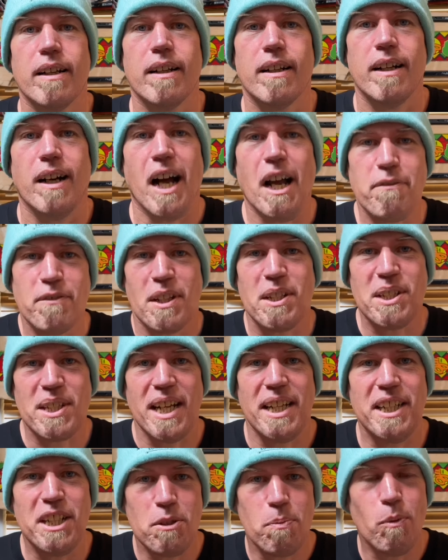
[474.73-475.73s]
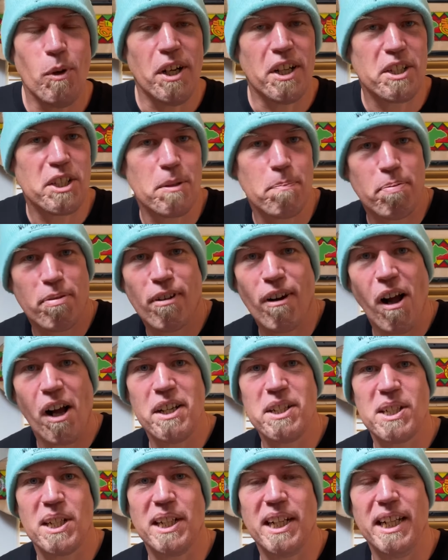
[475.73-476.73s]
I have to say this worked
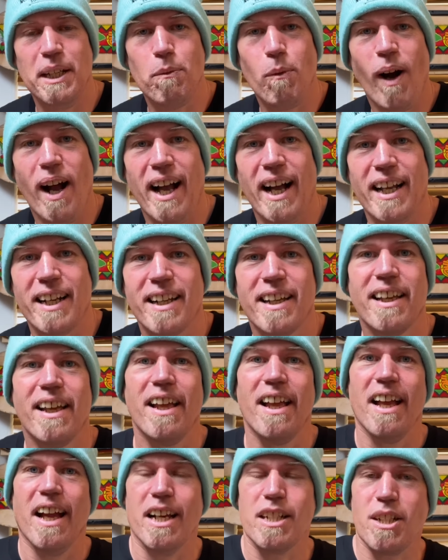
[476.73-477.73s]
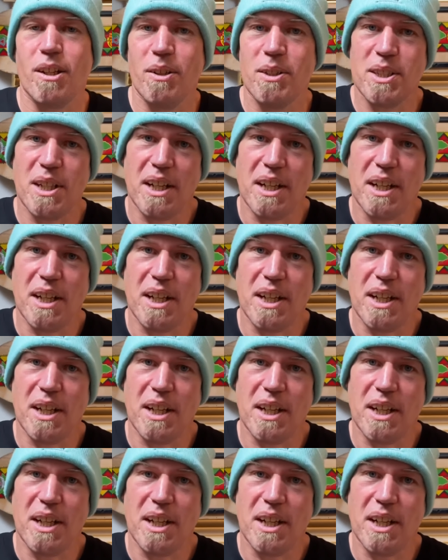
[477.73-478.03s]
surprisingly well. As long as I